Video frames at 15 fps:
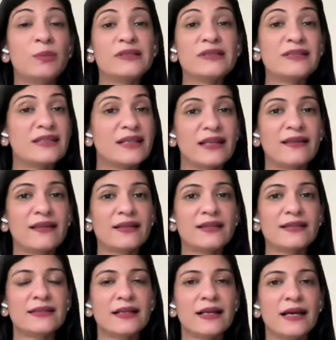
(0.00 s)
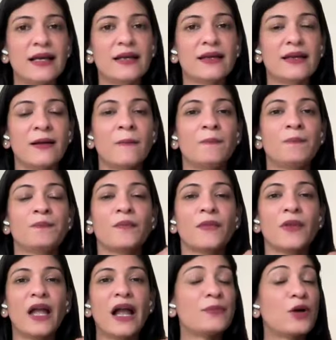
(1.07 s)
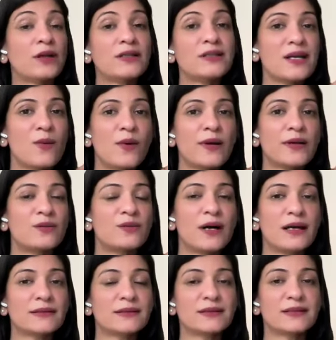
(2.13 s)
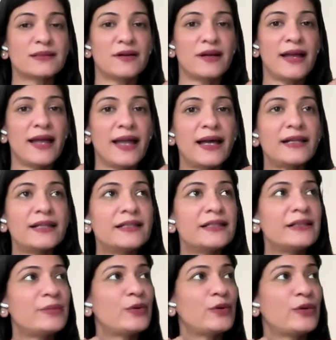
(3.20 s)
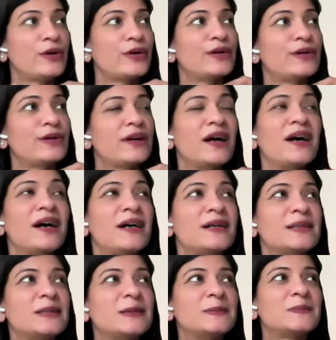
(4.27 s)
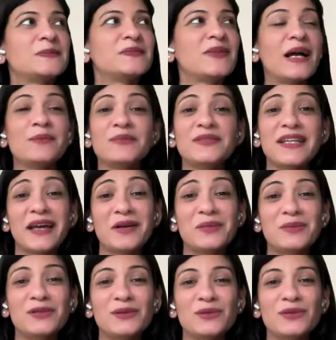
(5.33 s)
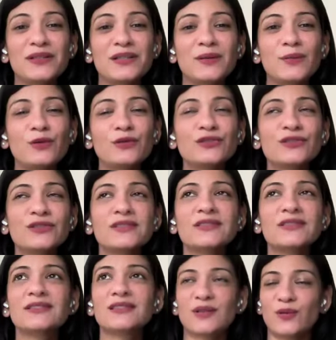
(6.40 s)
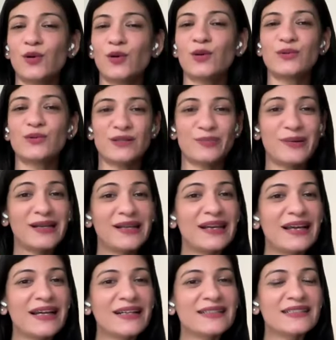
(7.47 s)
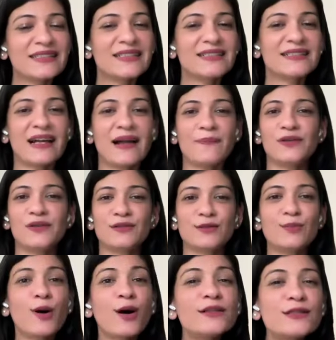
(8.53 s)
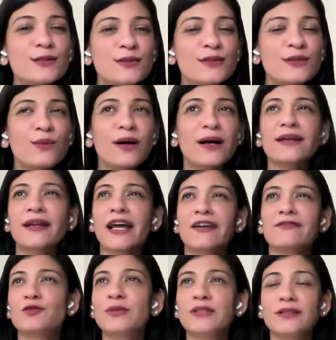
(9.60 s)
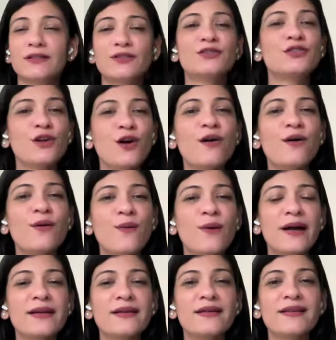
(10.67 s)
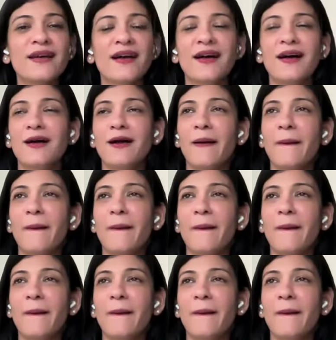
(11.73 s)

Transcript: people say things like, I'm not someone who asks for help, or I'm terrible with emotions, I've always been like this, I'm the responsible one, I have to be the strong one,